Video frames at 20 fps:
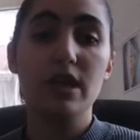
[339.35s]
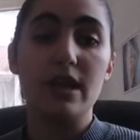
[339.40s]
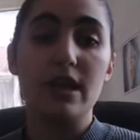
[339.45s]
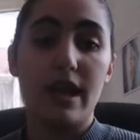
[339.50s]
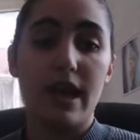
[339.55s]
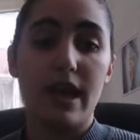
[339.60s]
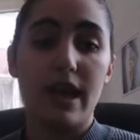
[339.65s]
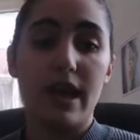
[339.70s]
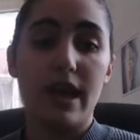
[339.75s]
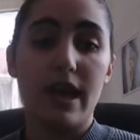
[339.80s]

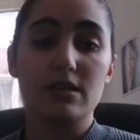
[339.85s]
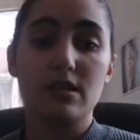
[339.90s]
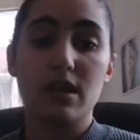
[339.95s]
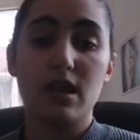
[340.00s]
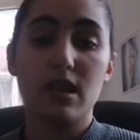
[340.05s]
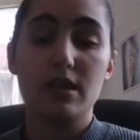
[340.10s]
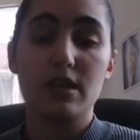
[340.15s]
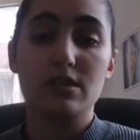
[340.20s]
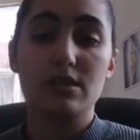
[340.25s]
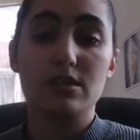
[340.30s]
and
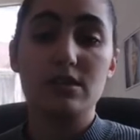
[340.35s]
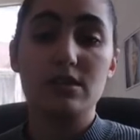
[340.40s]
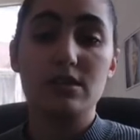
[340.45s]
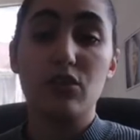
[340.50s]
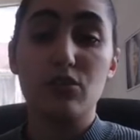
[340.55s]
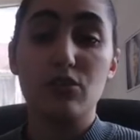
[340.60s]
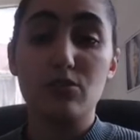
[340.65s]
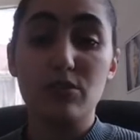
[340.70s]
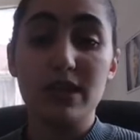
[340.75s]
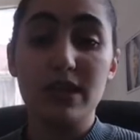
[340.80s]
start
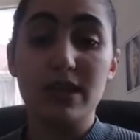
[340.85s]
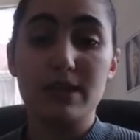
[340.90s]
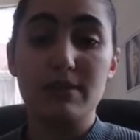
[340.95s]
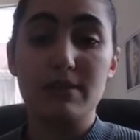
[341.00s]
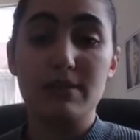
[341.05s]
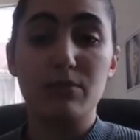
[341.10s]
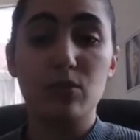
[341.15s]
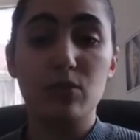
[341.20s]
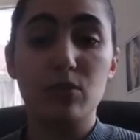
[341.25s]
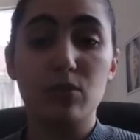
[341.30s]
on the really
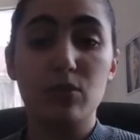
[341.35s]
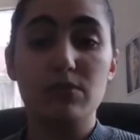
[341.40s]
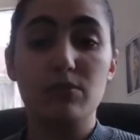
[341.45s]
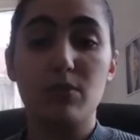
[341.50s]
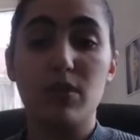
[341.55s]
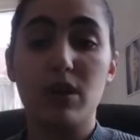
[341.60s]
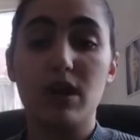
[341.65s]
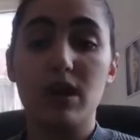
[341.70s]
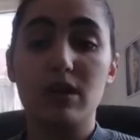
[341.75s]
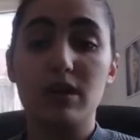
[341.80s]

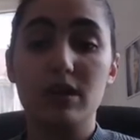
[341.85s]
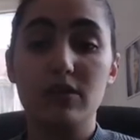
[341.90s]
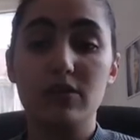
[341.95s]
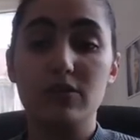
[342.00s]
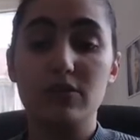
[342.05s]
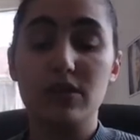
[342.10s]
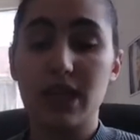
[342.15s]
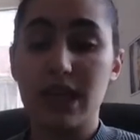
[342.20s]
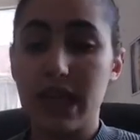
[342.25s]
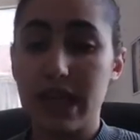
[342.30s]
important work
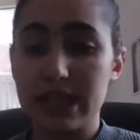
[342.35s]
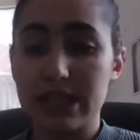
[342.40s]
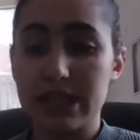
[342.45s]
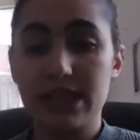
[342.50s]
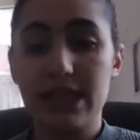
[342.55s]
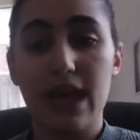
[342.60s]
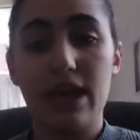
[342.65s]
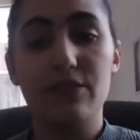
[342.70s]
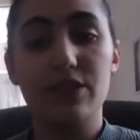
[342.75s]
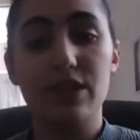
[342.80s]
of
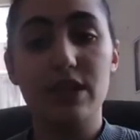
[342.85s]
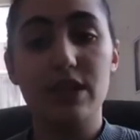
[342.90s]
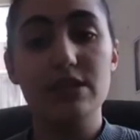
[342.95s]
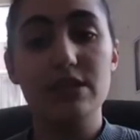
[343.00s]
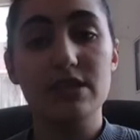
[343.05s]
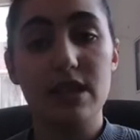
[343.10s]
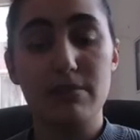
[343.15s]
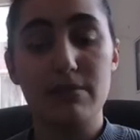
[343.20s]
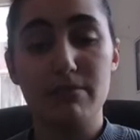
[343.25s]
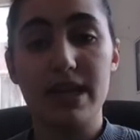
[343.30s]
collecting
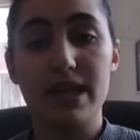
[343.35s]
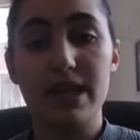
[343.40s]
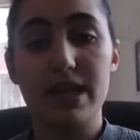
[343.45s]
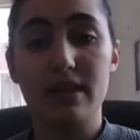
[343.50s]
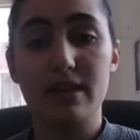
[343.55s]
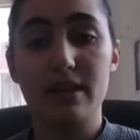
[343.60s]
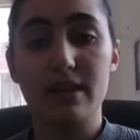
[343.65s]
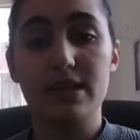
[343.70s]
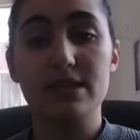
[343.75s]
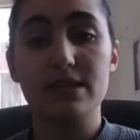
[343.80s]
evidence and
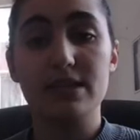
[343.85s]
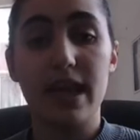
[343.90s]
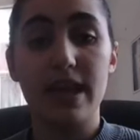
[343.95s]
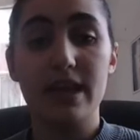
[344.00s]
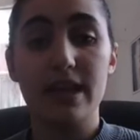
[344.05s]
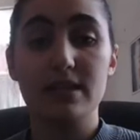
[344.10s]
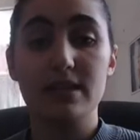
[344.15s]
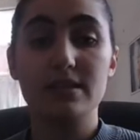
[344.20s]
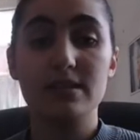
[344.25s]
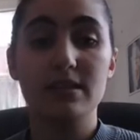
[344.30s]
making this
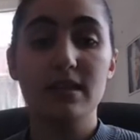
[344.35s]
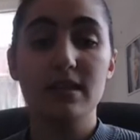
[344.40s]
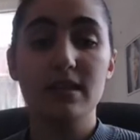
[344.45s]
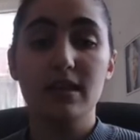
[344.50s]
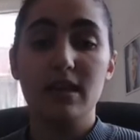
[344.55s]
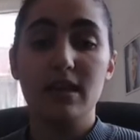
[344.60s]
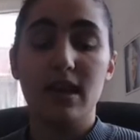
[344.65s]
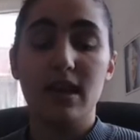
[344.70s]
case,